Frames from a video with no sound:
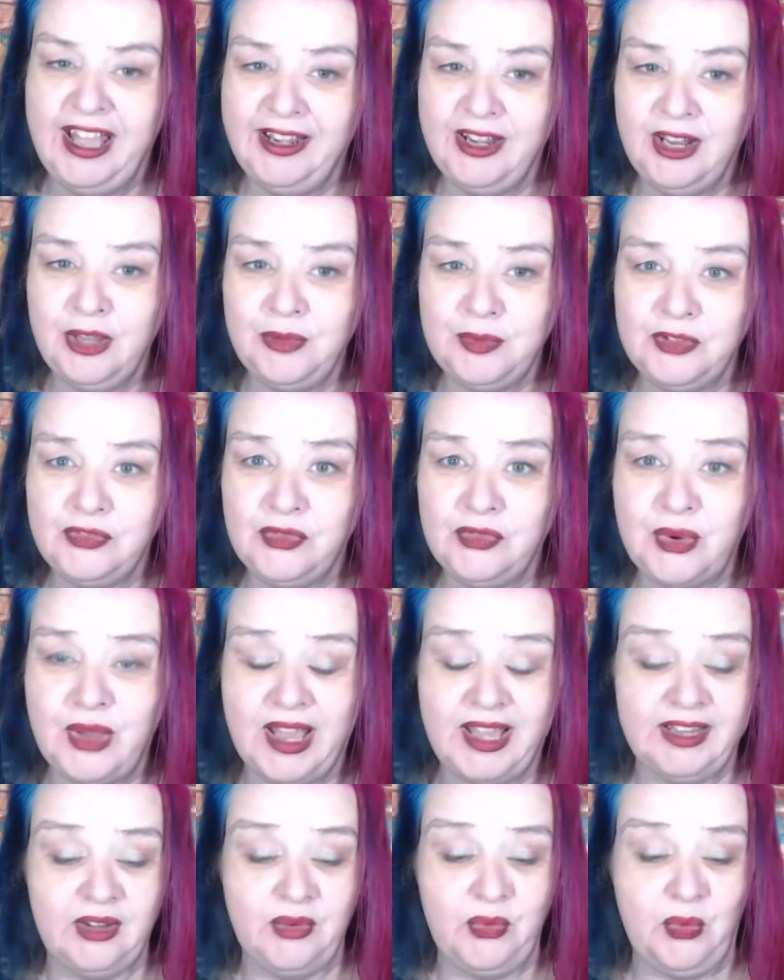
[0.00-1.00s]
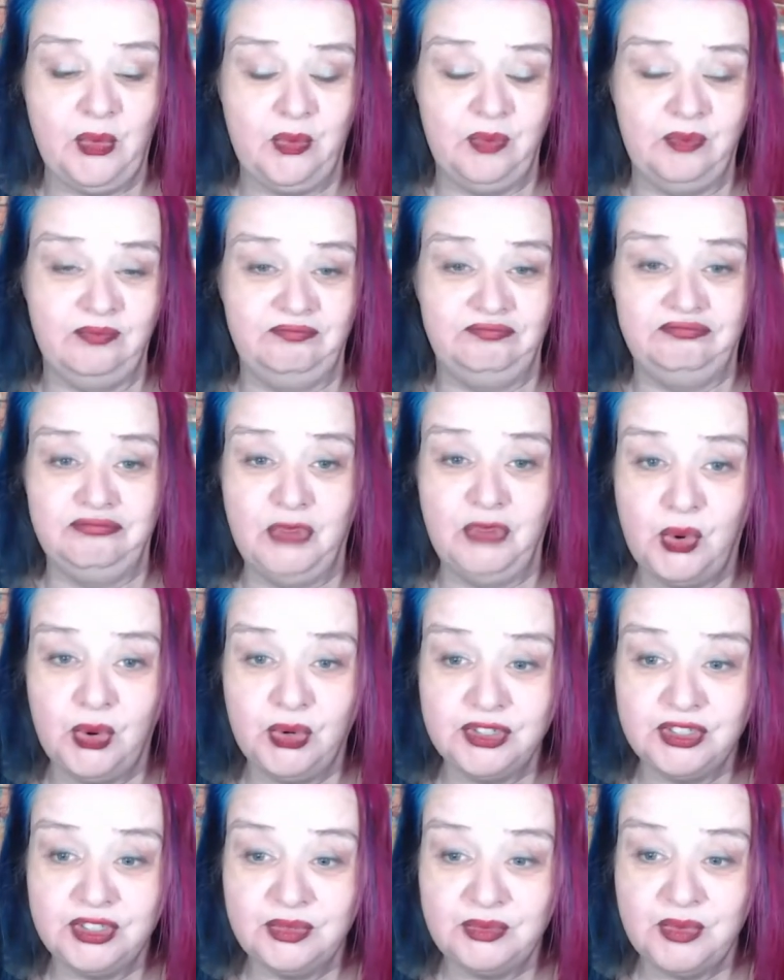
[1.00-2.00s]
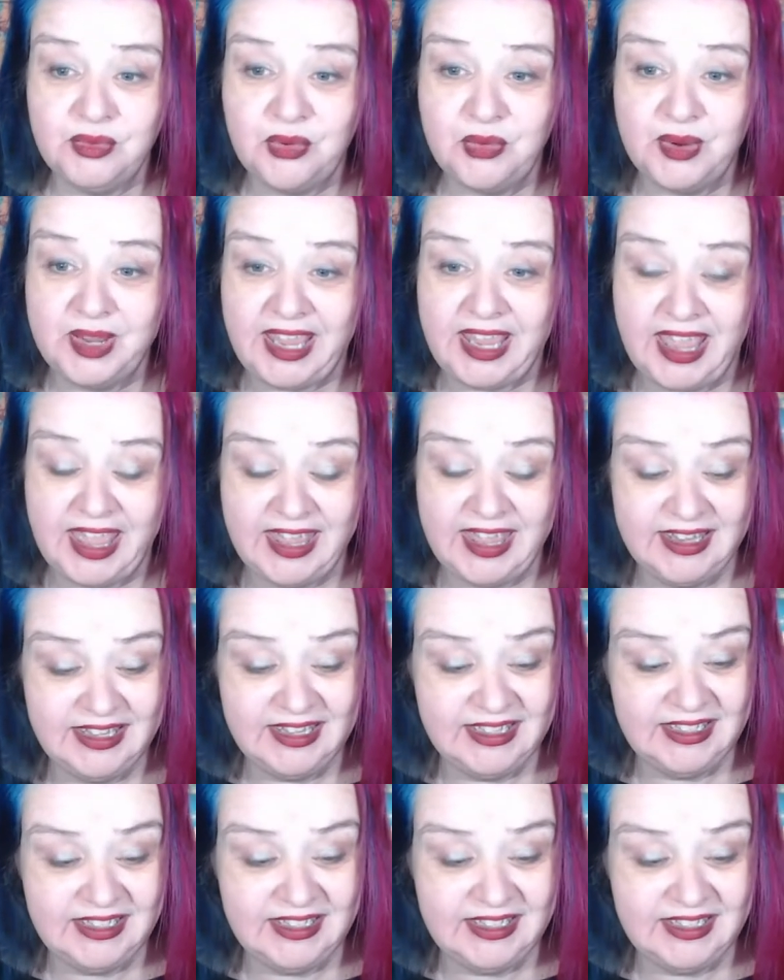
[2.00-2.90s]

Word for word: and I hope you've all had an awesome weekend.